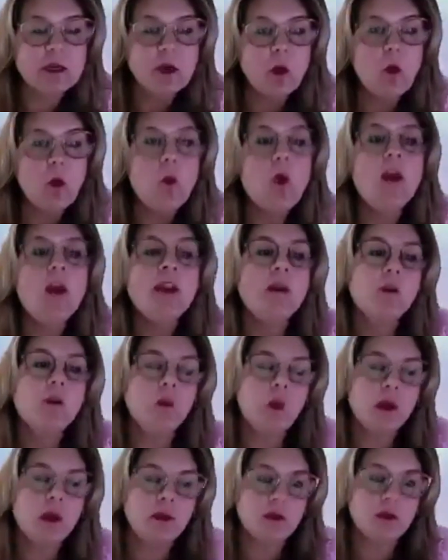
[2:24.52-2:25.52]

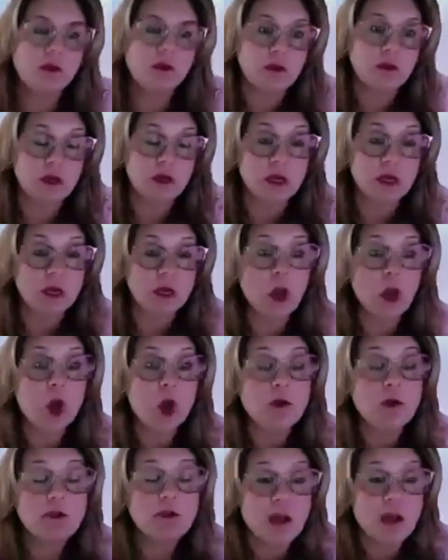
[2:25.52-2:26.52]
what the
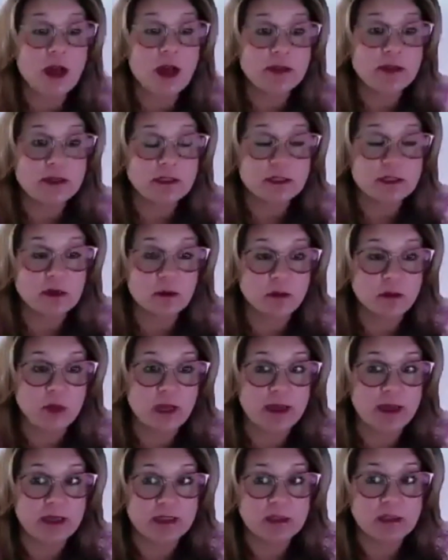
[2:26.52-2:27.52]
code of conduct and
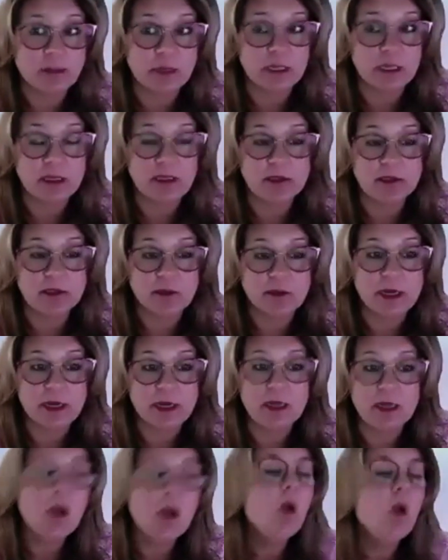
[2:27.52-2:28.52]
compliance means,
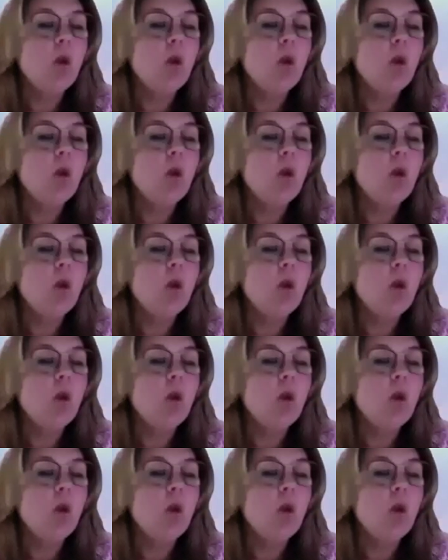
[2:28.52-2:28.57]
right?